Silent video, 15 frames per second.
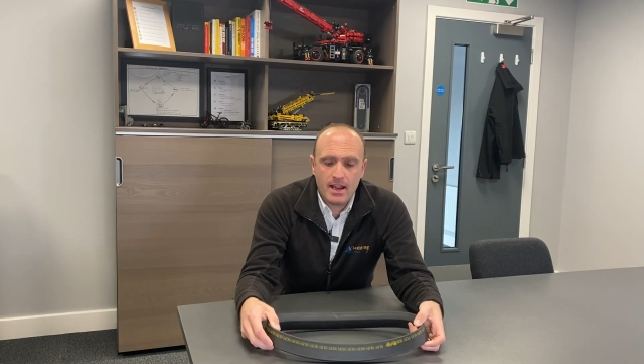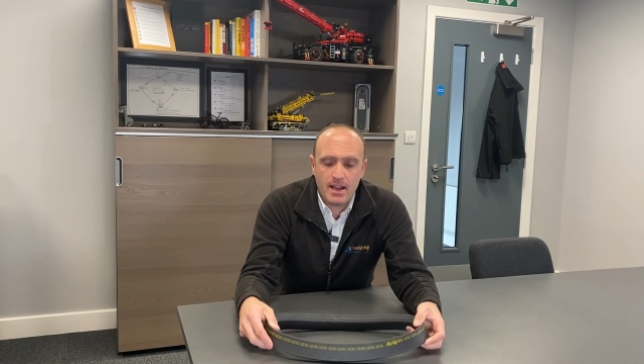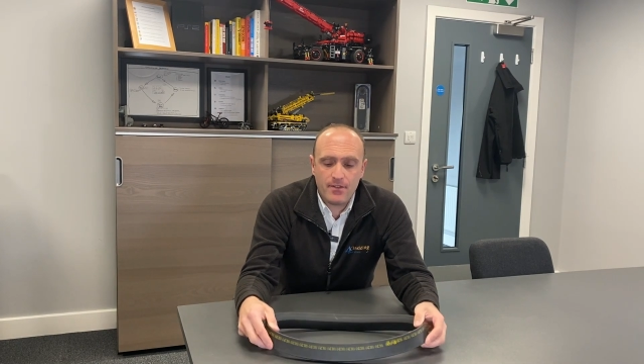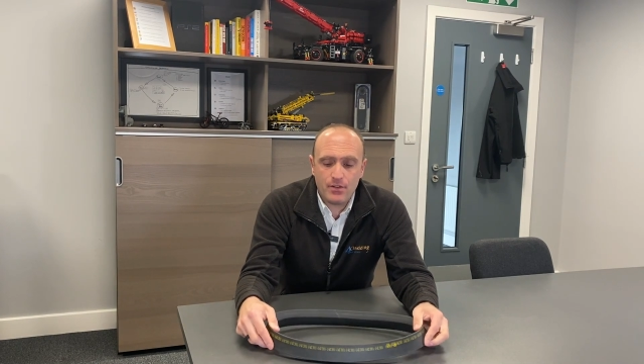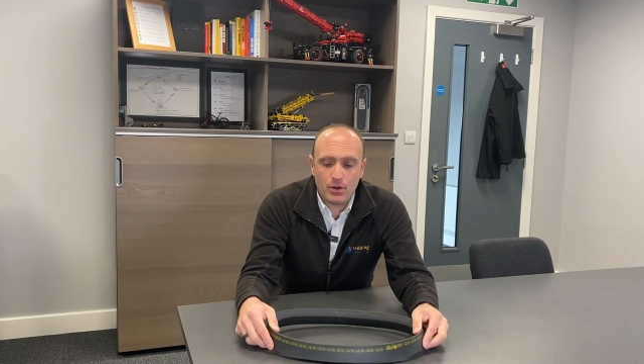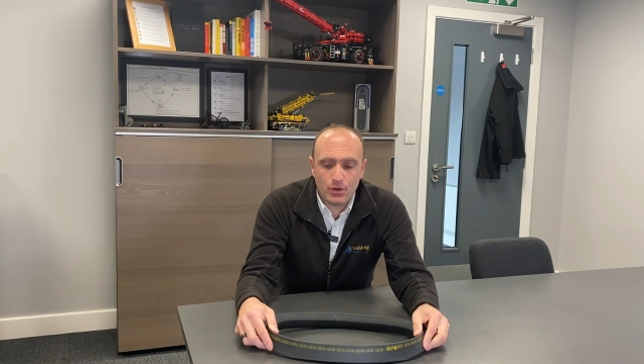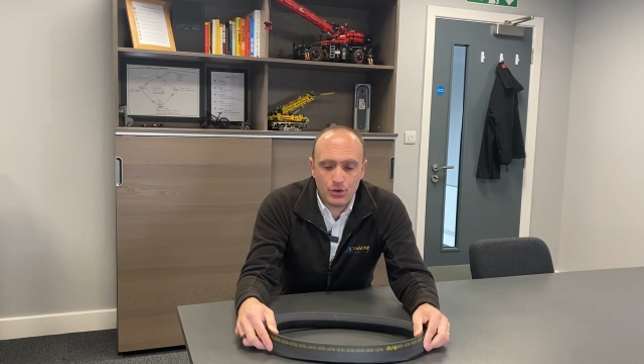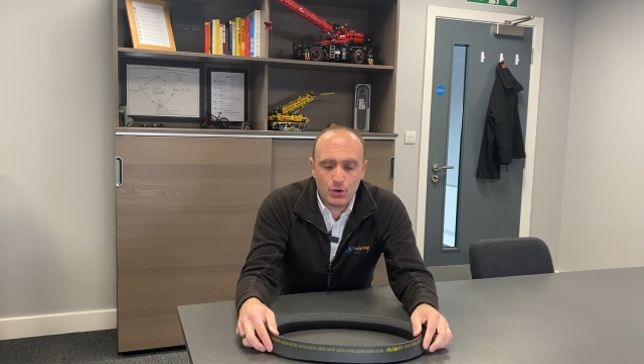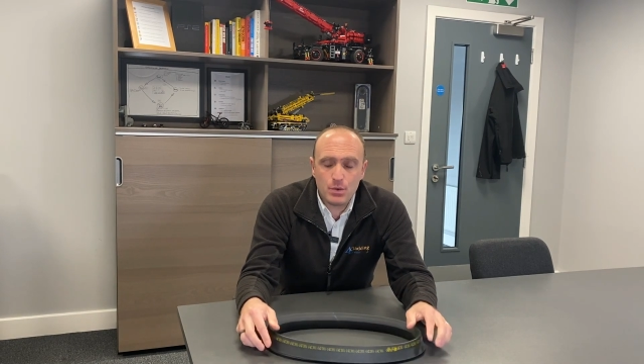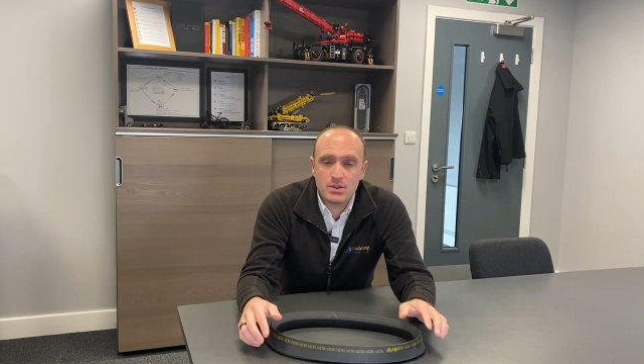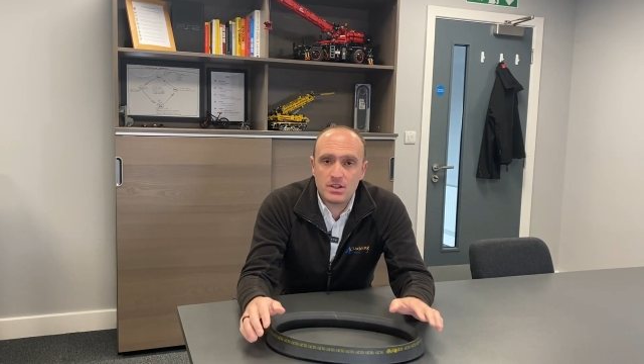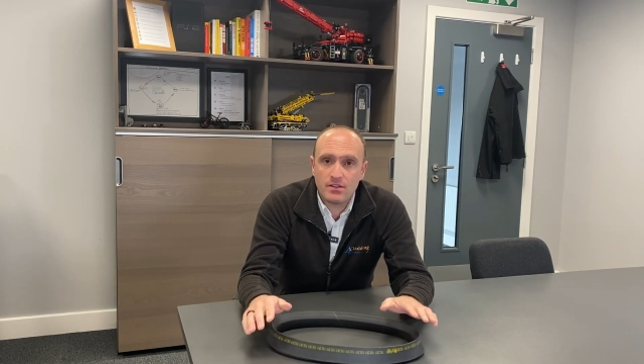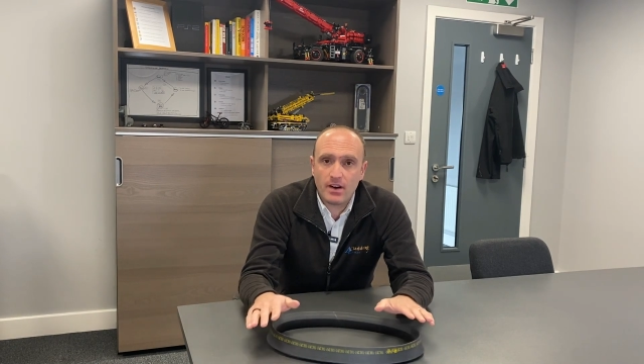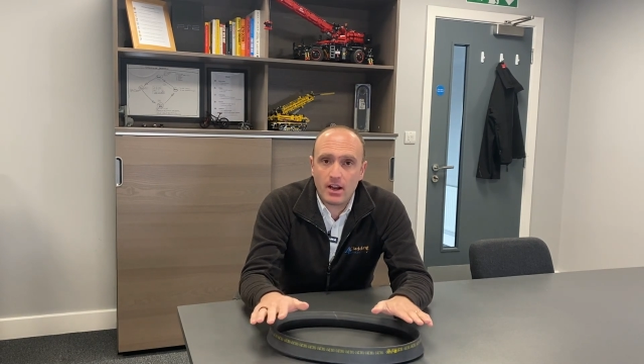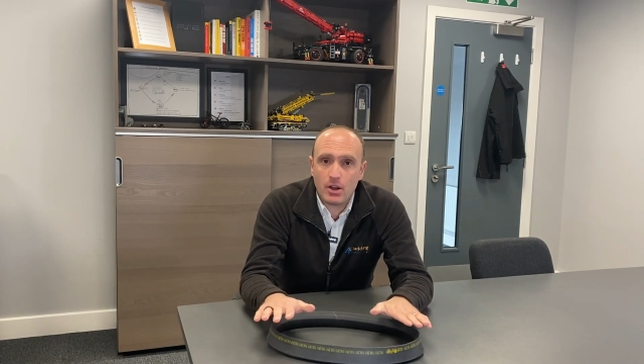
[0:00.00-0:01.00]
if you're
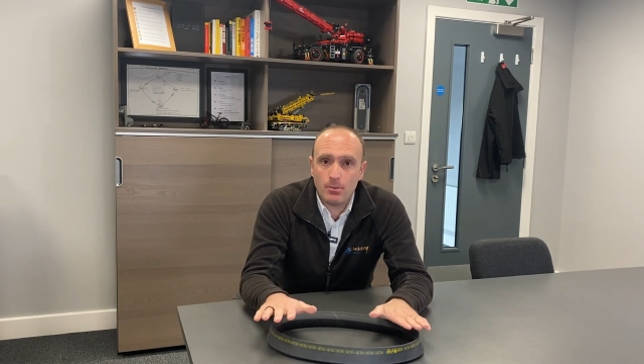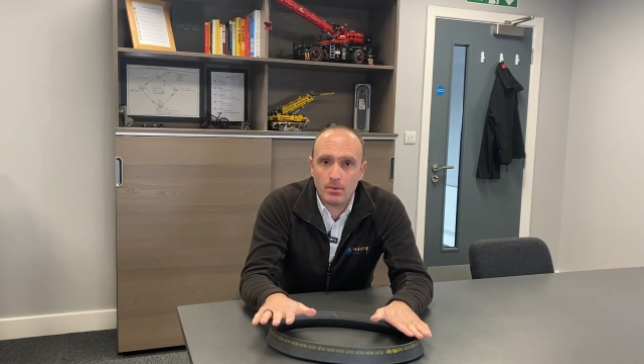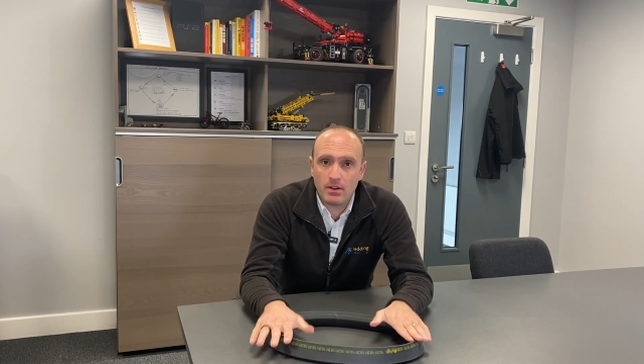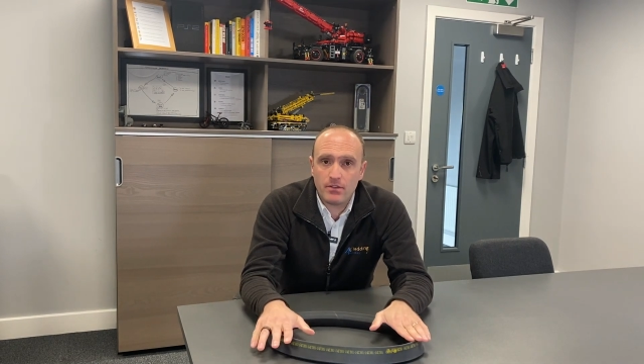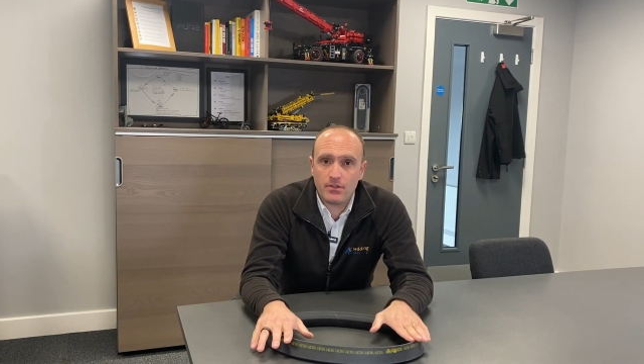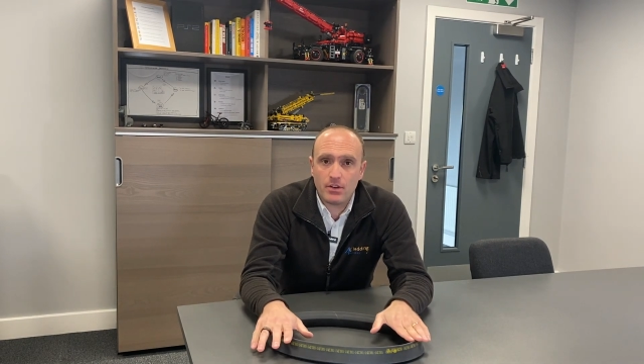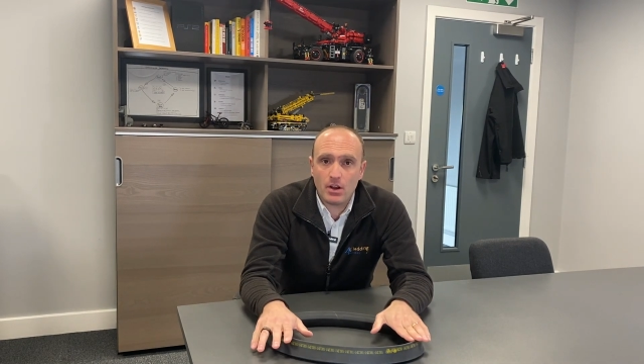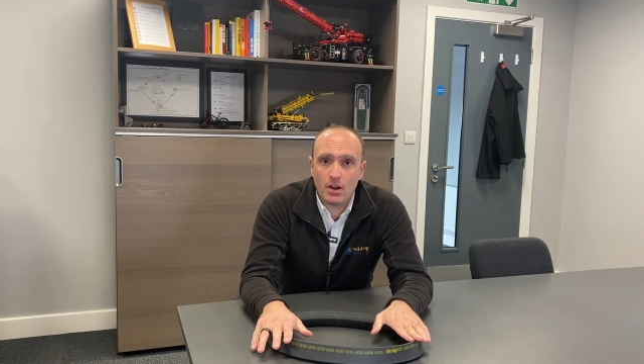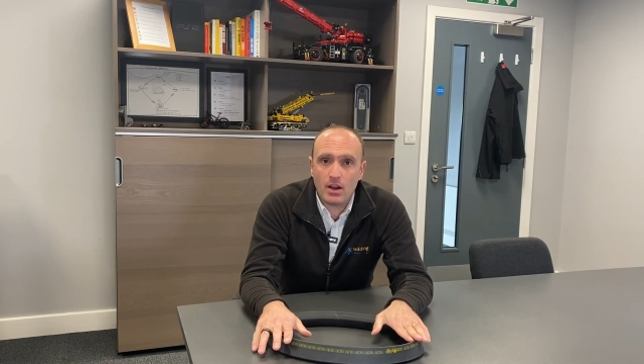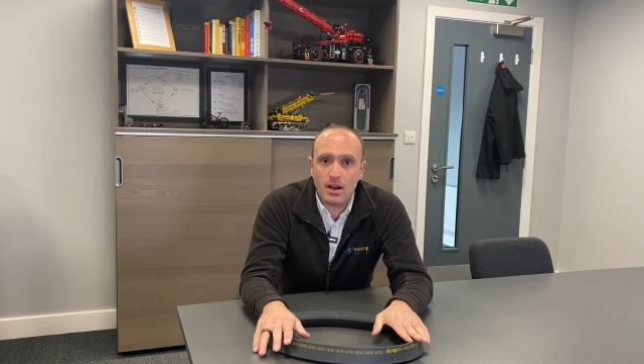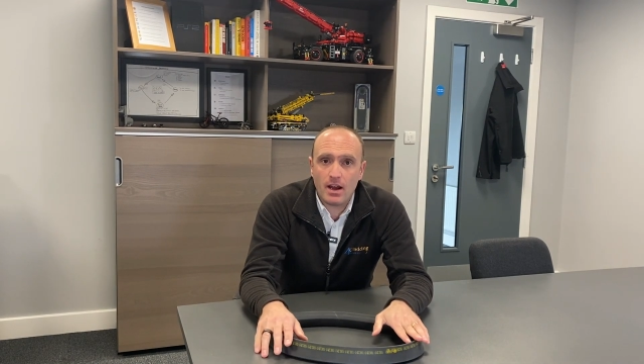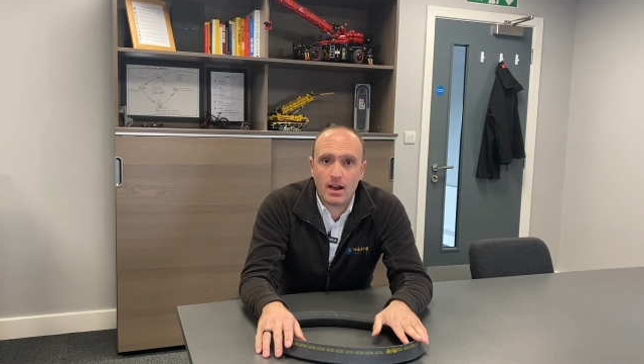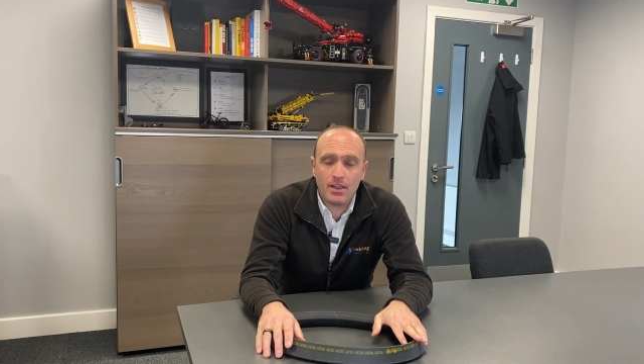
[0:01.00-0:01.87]
using a vacuum lifter